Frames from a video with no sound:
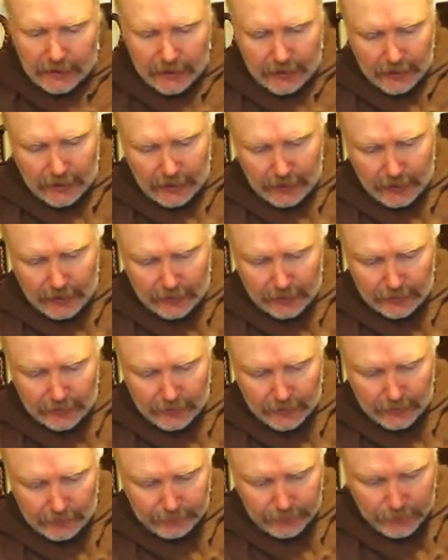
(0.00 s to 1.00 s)
And
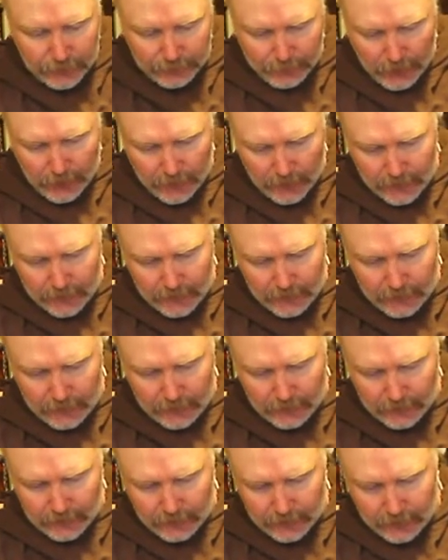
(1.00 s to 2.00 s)
if you're smart,
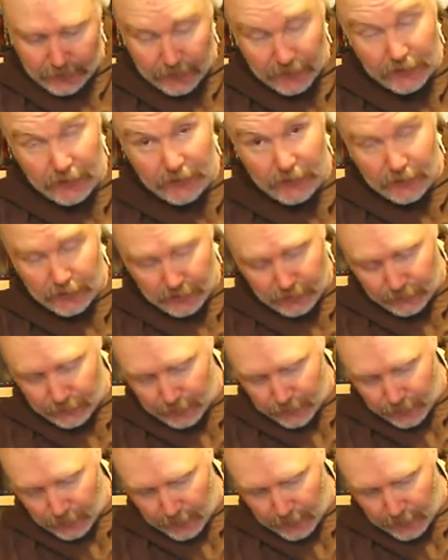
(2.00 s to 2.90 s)
which